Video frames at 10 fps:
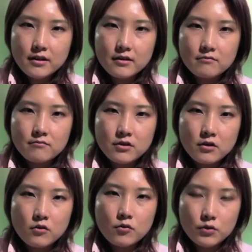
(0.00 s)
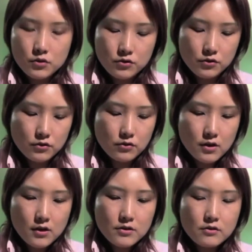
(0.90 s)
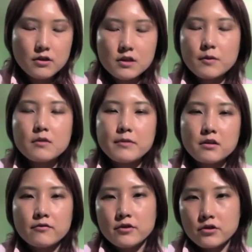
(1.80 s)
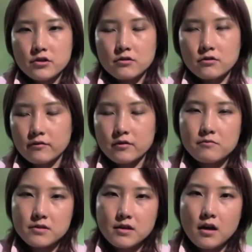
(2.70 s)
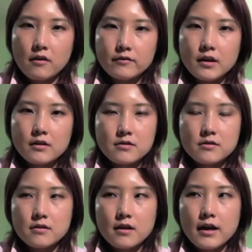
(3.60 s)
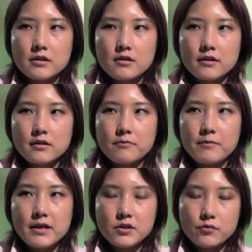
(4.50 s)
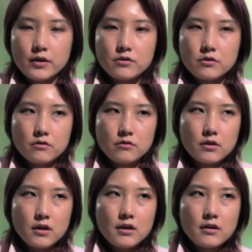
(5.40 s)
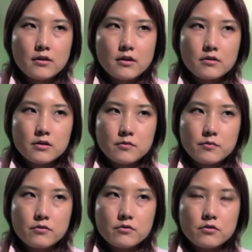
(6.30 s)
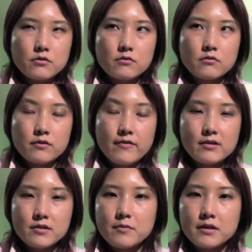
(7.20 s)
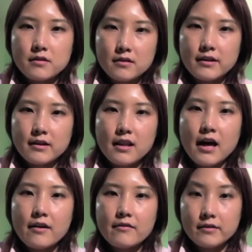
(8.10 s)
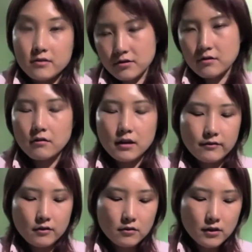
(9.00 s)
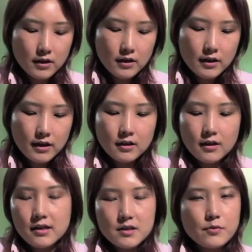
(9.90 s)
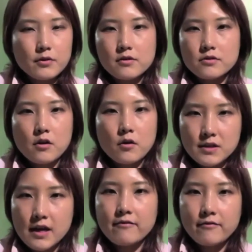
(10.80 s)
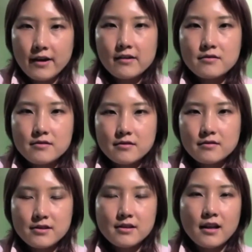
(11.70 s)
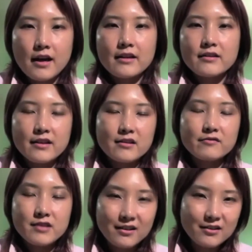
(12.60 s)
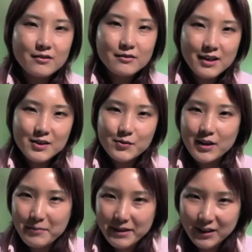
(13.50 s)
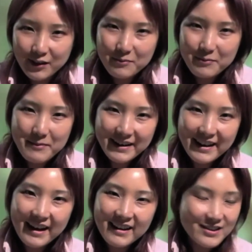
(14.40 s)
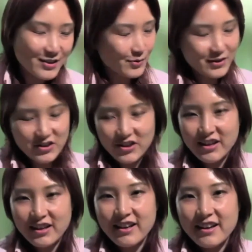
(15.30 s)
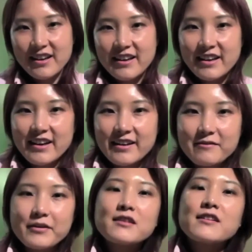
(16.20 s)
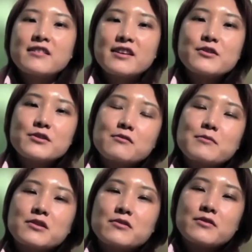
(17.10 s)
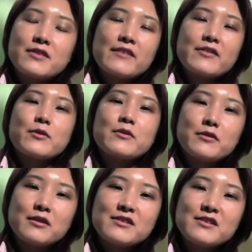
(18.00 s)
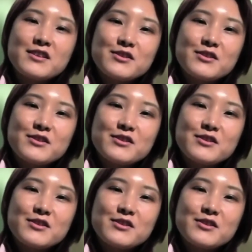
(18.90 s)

and know what to do. So just be the better version of themselves. That's actually the best way to gain spiritual advancement in their life and the soul level. And the last point is always have faith. There's a light at the end of the tunnel. That's what I've been told by my guide. I just want to share. And finally, thank you so much, everyone, for listening